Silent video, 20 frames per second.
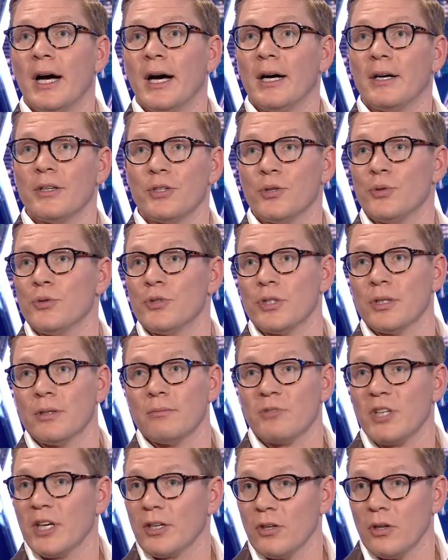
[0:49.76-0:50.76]
using
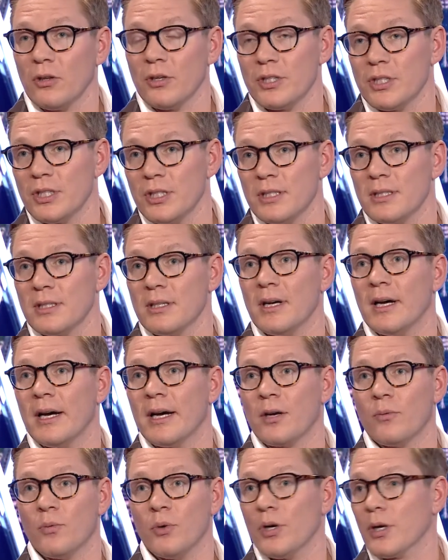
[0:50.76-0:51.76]
technologies
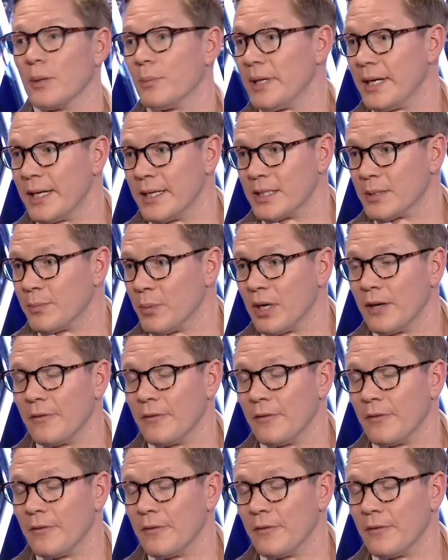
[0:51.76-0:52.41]
like Workplace by